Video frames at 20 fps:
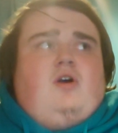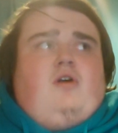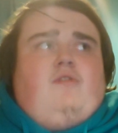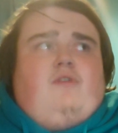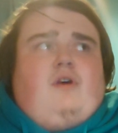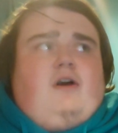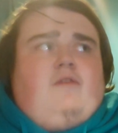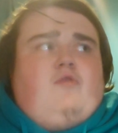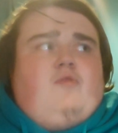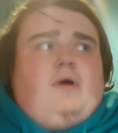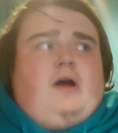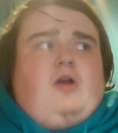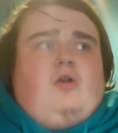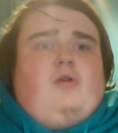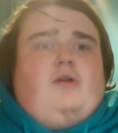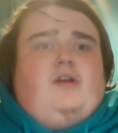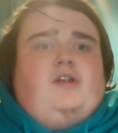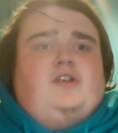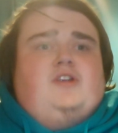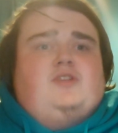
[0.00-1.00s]
of other
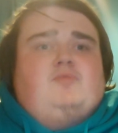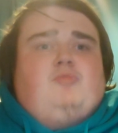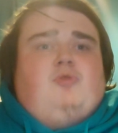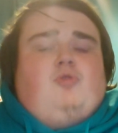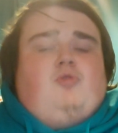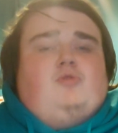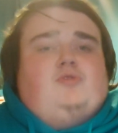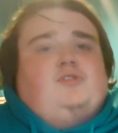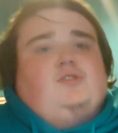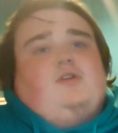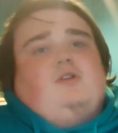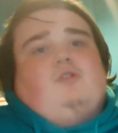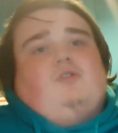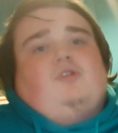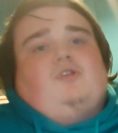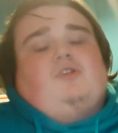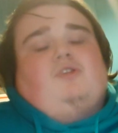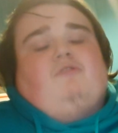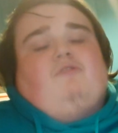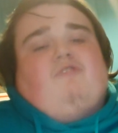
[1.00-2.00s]
Power Rangers, but also
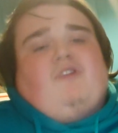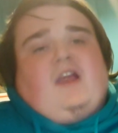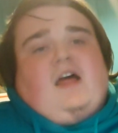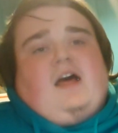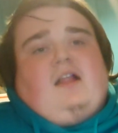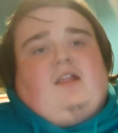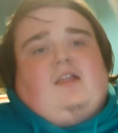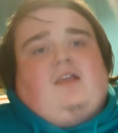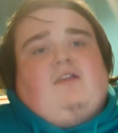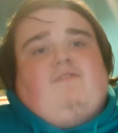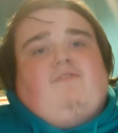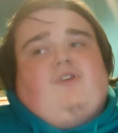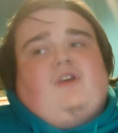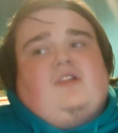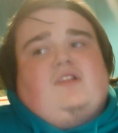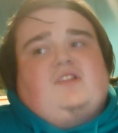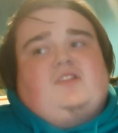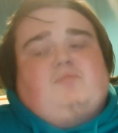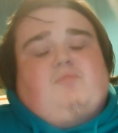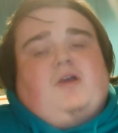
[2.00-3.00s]
included the finale for
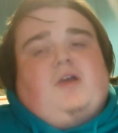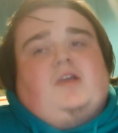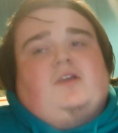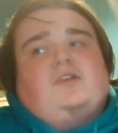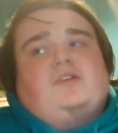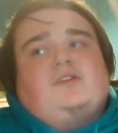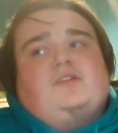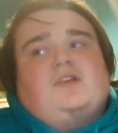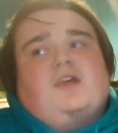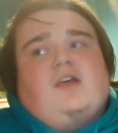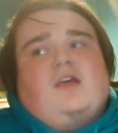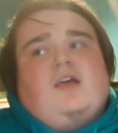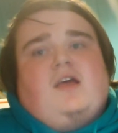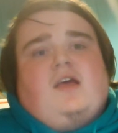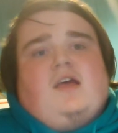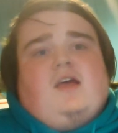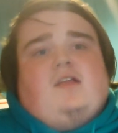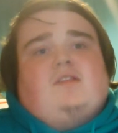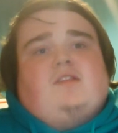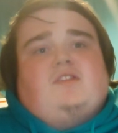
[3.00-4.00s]
In Space,
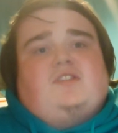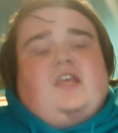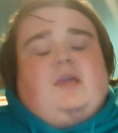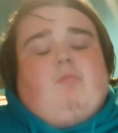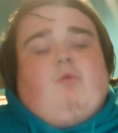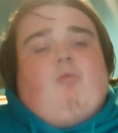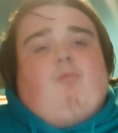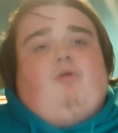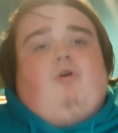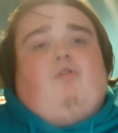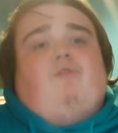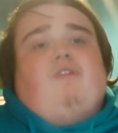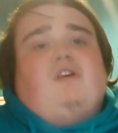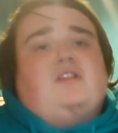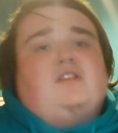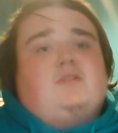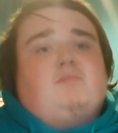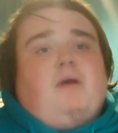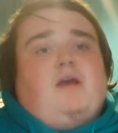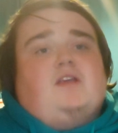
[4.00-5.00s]
the team-up of
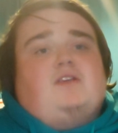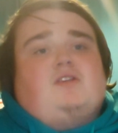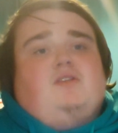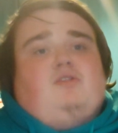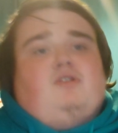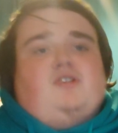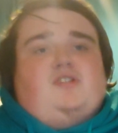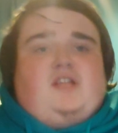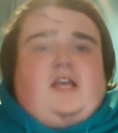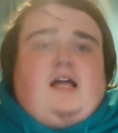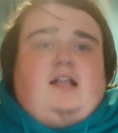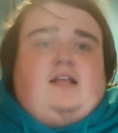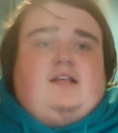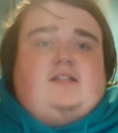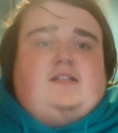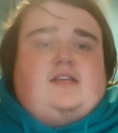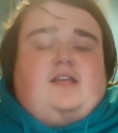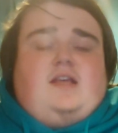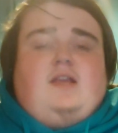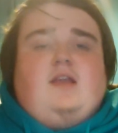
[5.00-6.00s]
In Space and Lost
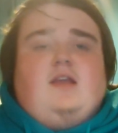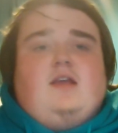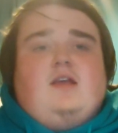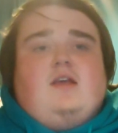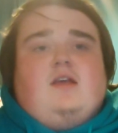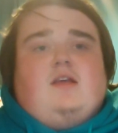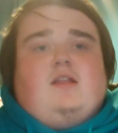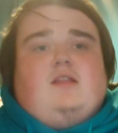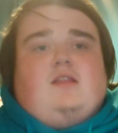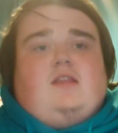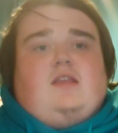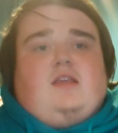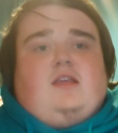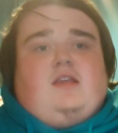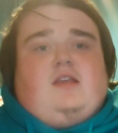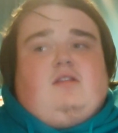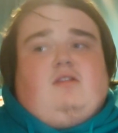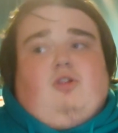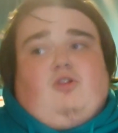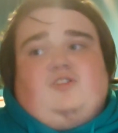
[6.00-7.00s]
Galaxy,
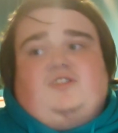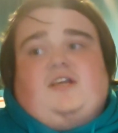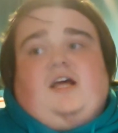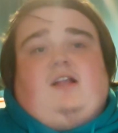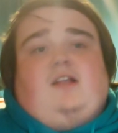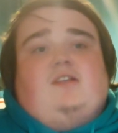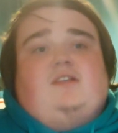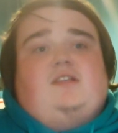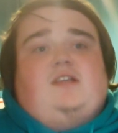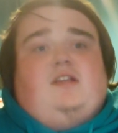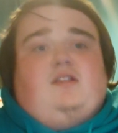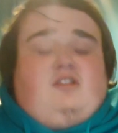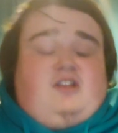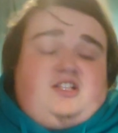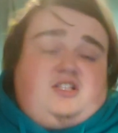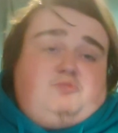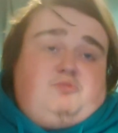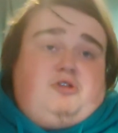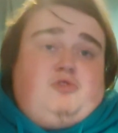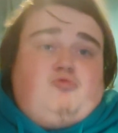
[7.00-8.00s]
the Lost Galaxy and
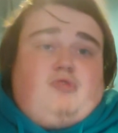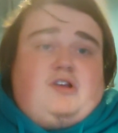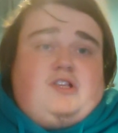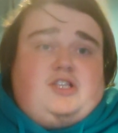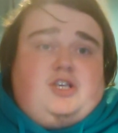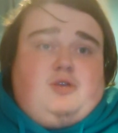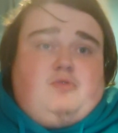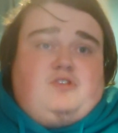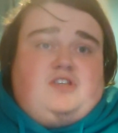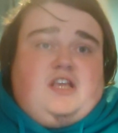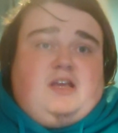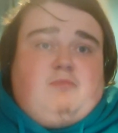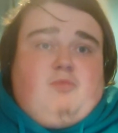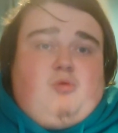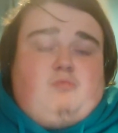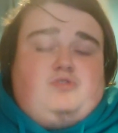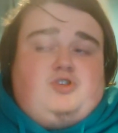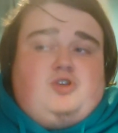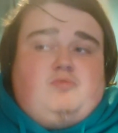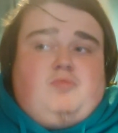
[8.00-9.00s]
Lightspeed Rescue
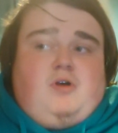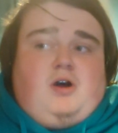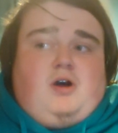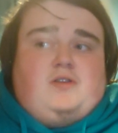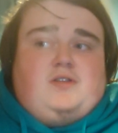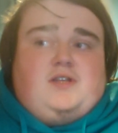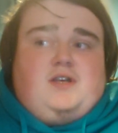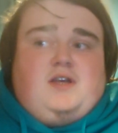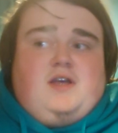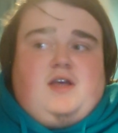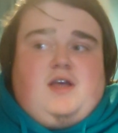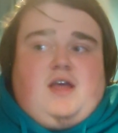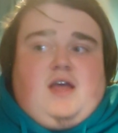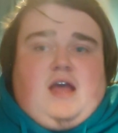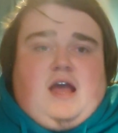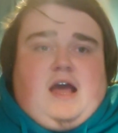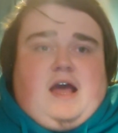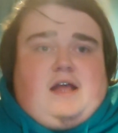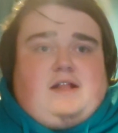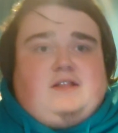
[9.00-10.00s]
team-up 2-parter,
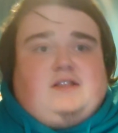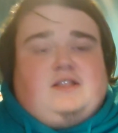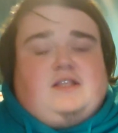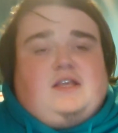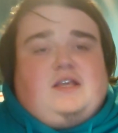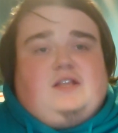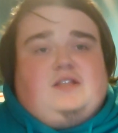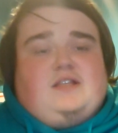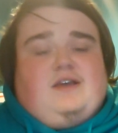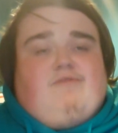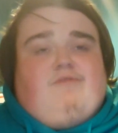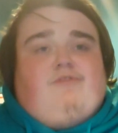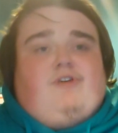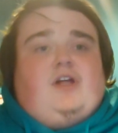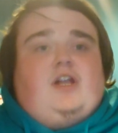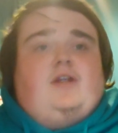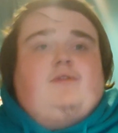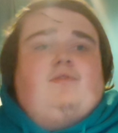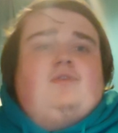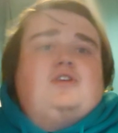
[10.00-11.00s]
and the 10th
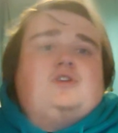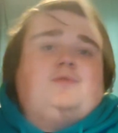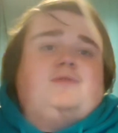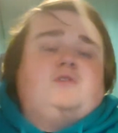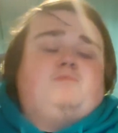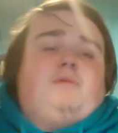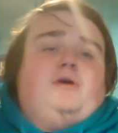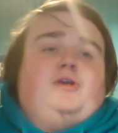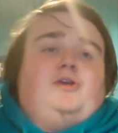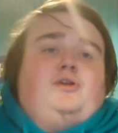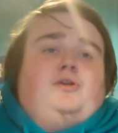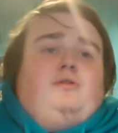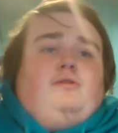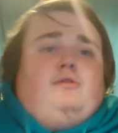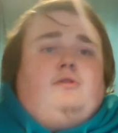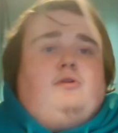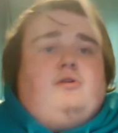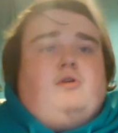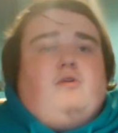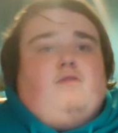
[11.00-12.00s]
anniversary
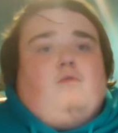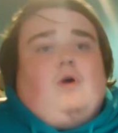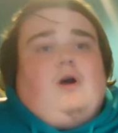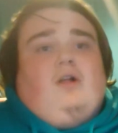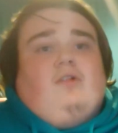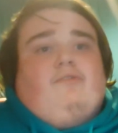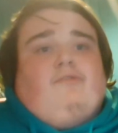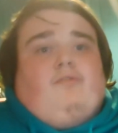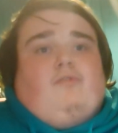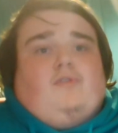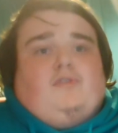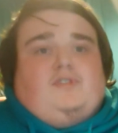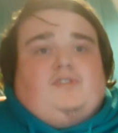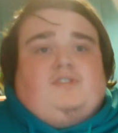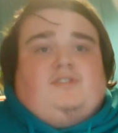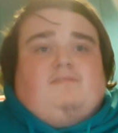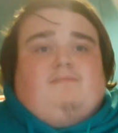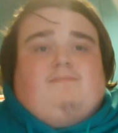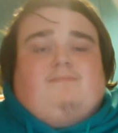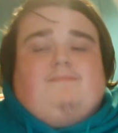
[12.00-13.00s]
special of Wild
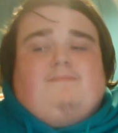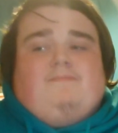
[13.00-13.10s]
Force.